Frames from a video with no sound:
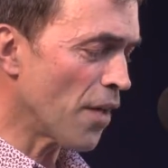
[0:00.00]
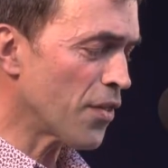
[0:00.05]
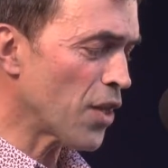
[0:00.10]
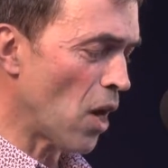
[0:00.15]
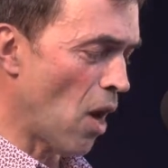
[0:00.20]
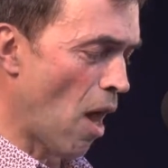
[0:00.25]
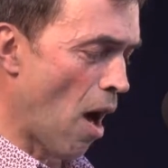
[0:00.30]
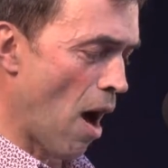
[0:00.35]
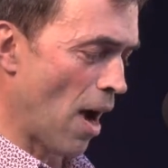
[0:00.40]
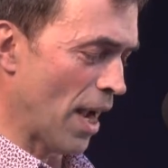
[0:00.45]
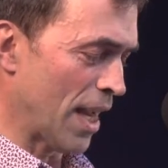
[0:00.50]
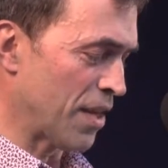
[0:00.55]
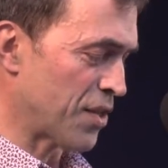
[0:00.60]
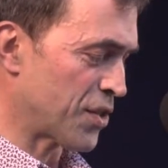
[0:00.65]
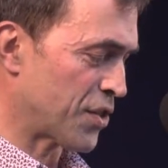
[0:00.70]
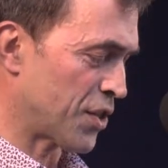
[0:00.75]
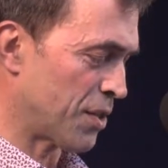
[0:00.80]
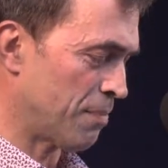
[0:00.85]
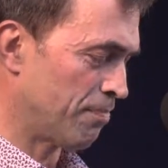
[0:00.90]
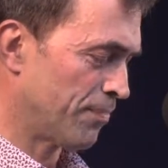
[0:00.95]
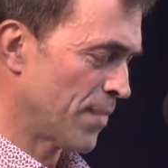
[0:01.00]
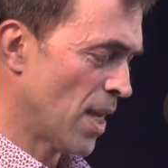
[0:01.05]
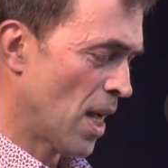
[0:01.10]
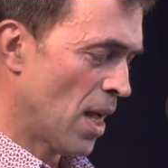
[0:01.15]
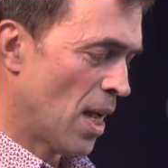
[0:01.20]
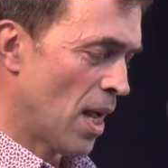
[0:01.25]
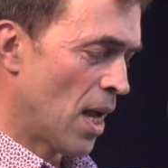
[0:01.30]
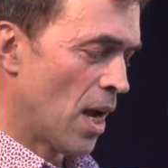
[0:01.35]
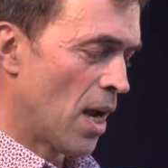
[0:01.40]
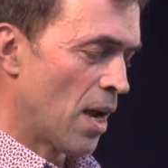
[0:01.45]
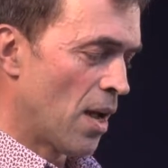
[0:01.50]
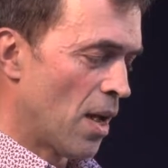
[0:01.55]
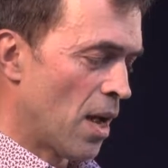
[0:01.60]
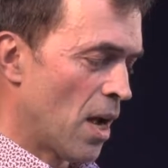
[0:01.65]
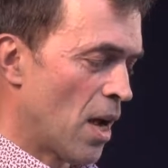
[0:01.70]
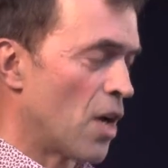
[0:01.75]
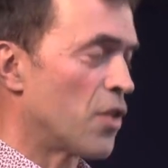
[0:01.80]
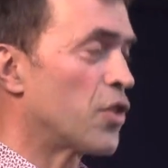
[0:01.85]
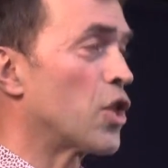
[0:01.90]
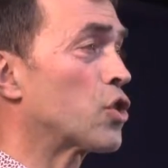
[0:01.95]
lies,
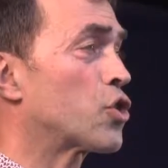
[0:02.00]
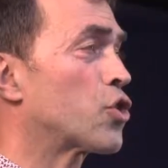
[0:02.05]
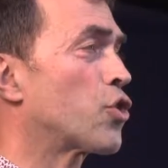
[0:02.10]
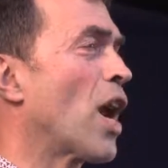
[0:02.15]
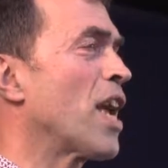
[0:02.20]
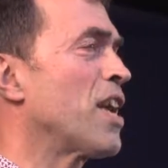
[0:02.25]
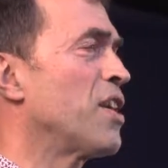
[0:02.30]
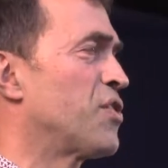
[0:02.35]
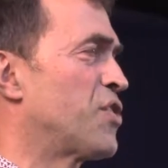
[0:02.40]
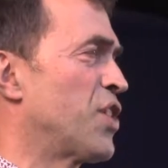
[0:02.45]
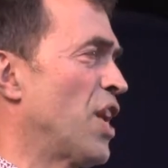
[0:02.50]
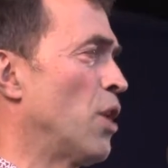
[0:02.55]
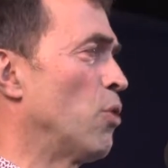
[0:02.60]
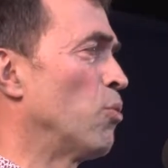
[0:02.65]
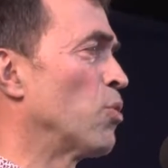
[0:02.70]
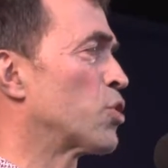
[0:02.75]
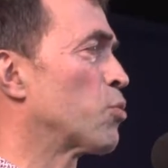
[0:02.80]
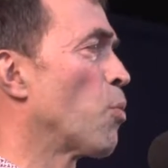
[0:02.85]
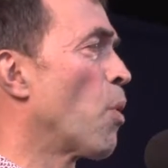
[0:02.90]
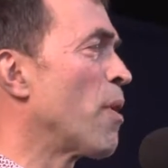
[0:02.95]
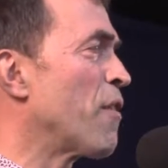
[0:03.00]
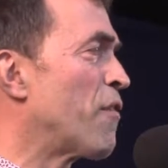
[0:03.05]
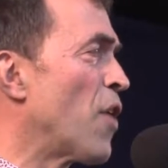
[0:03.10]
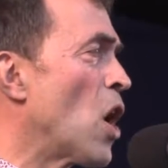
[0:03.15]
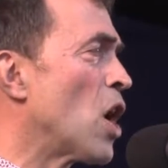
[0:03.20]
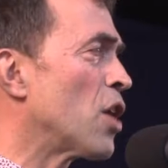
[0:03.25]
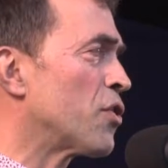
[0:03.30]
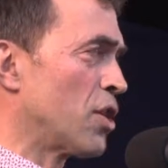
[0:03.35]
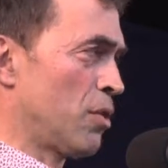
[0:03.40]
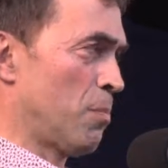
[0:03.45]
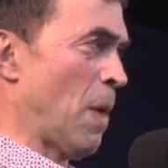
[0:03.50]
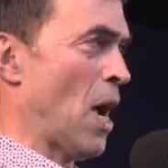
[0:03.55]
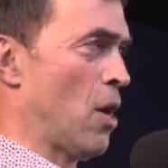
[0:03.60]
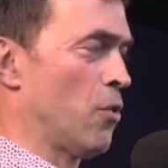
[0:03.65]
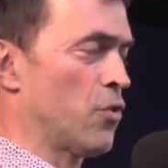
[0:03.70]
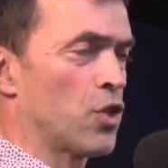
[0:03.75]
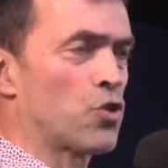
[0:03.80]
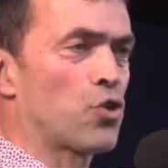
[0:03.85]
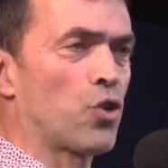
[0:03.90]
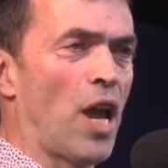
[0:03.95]
the trade deals, well, we've heard
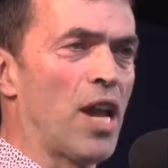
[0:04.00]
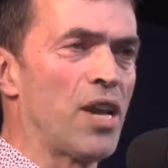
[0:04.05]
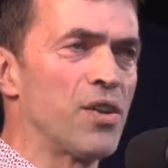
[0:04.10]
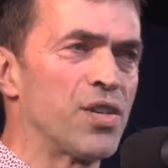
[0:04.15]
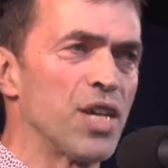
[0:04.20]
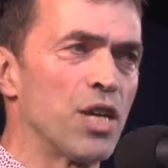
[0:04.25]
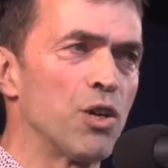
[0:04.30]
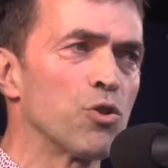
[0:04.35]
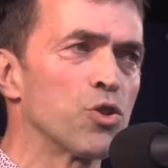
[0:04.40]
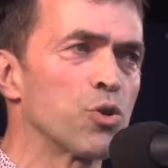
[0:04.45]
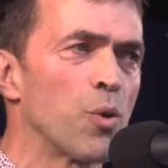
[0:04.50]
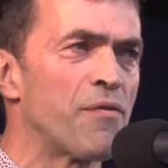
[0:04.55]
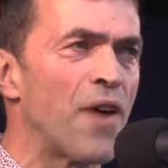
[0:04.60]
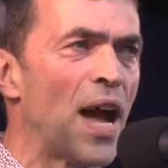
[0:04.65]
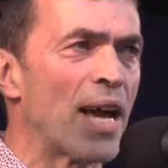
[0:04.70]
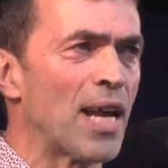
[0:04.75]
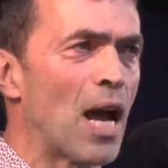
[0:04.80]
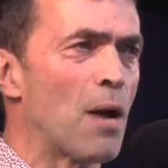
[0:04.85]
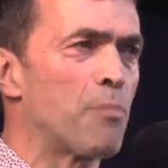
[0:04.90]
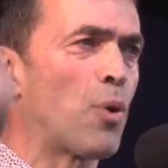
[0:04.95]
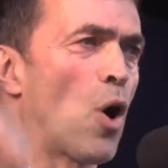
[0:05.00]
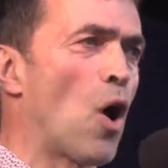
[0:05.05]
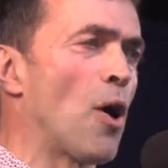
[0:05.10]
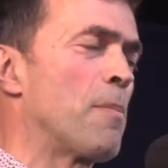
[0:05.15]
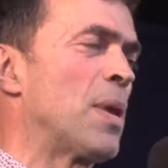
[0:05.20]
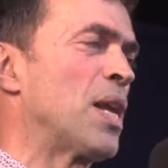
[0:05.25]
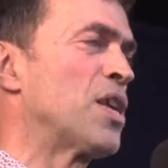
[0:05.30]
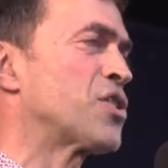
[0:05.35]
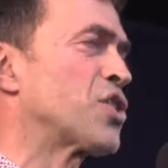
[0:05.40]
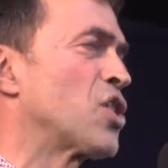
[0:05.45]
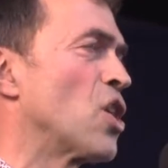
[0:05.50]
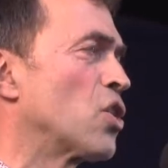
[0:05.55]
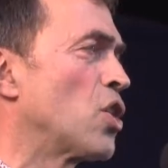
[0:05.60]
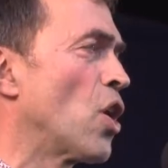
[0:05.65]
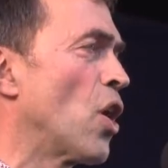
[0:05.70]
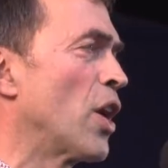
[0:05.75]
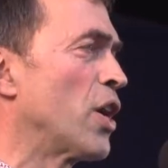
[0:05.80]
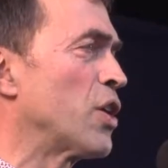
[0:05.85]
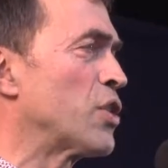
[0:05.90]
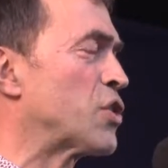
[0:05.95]
about the trade deals. We've had our Prime Minister
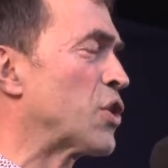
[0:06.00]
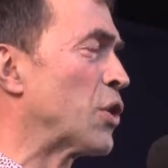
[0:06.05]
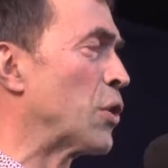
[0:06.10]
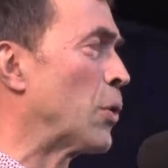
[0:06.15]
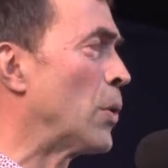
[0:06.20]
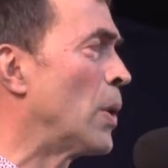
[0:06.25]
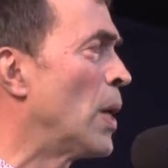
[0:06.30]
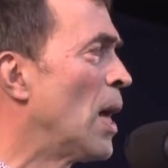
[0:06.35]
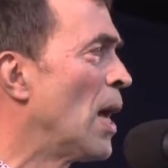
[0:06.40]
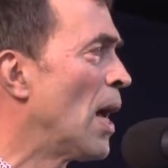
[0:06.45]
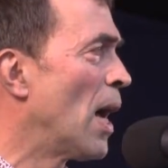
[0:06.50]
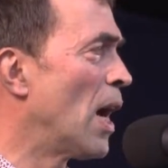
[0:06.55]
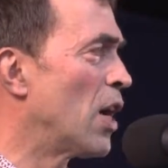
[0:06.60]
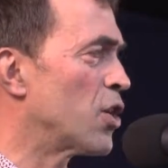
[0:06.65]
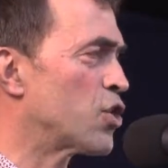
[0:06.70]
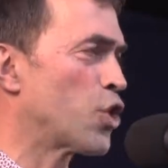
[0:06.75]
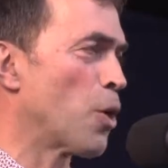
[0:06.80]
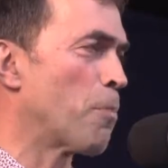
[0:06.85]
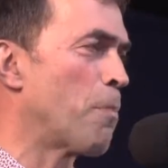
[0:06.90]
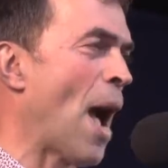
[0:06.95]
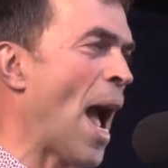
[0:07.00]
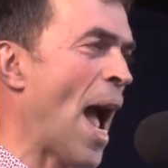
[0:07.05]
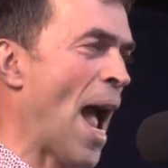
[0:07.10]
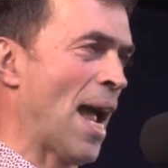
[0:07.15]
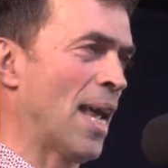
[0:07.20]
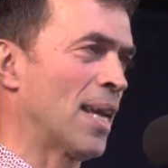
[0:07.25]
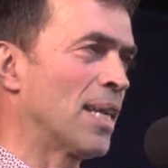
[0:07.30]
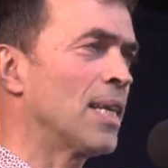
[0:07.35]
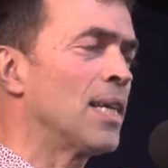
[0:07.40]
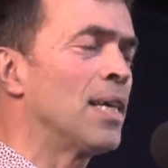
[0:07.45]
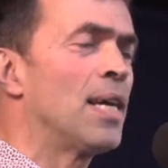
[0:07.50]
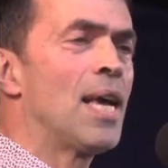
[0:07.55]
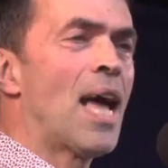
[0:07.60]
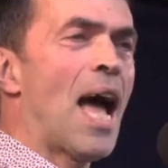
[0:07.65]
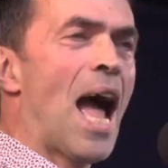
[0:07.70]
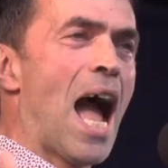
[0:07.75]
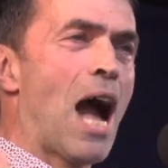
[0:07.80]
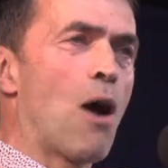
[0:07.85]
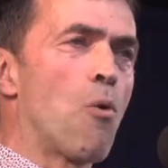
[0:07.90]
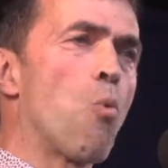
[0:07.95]
going to Japan,
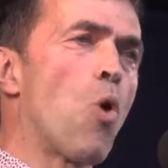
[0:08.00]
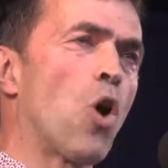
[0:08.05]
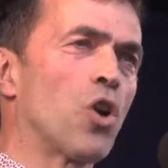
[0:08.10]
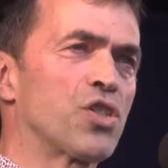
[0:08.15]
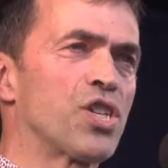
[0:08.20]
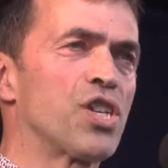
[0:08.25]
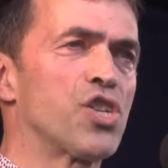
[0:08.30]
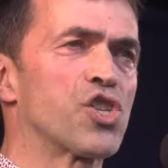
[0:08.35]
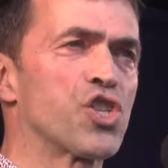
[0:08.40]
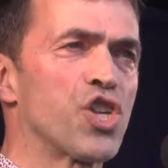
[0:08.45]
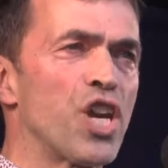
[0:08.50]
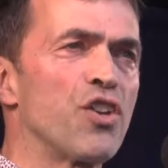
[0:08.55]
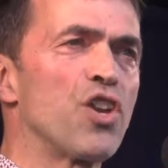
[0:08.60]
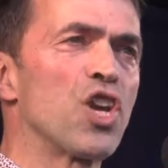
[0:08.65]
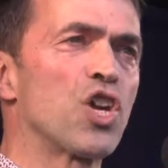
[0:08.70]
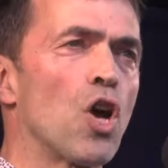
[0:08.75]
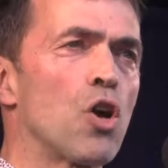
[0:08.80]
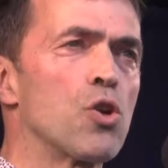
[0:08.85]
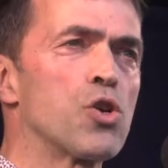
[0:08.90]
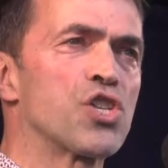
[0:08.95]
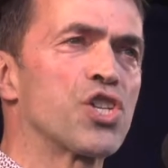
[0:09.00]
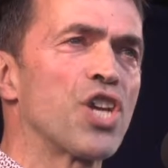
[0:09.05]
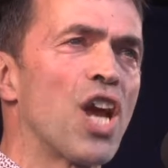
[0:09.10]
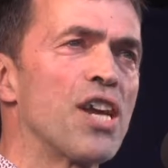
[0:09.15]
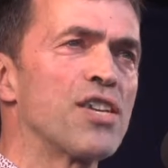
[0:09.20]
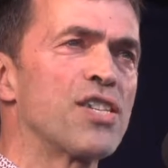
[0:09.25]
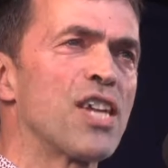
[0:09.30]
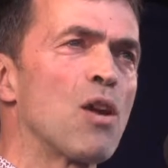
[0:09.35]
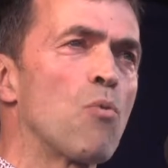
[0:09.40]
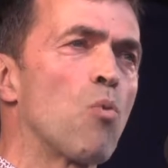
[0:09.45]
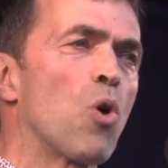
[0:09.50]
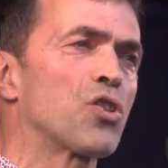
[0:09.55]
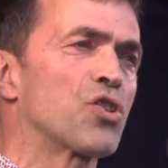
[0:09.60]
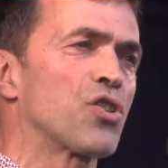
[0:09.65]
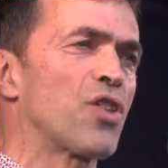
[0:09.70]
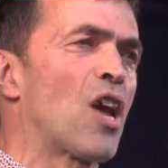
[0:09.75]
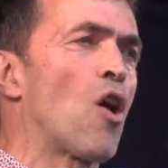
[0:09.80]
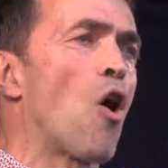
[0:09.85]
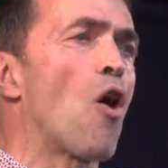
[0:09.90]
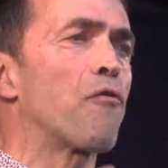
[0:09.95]
and what is she negotiating? What are
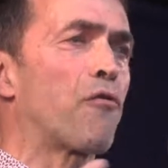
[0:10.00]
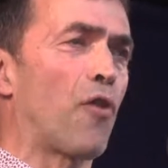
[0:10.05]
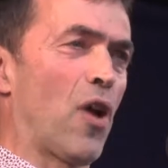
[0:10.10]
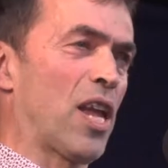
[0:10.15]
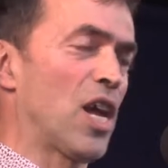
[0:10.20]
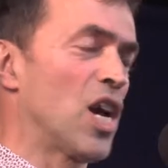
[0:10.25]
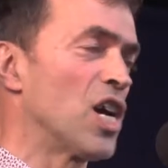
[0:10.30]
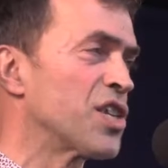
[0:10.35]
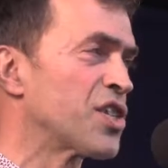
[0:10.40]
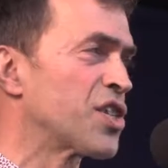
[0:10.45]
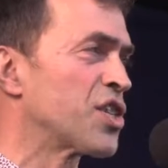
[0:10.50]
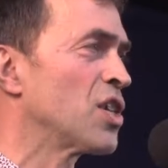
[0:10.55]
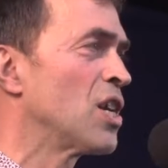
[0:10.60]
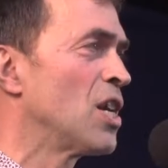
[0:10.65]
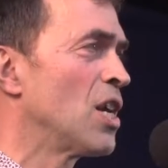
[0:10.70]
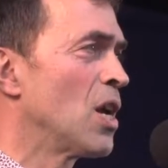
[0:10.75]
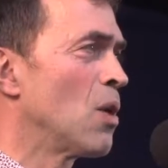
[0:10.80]
they offering us?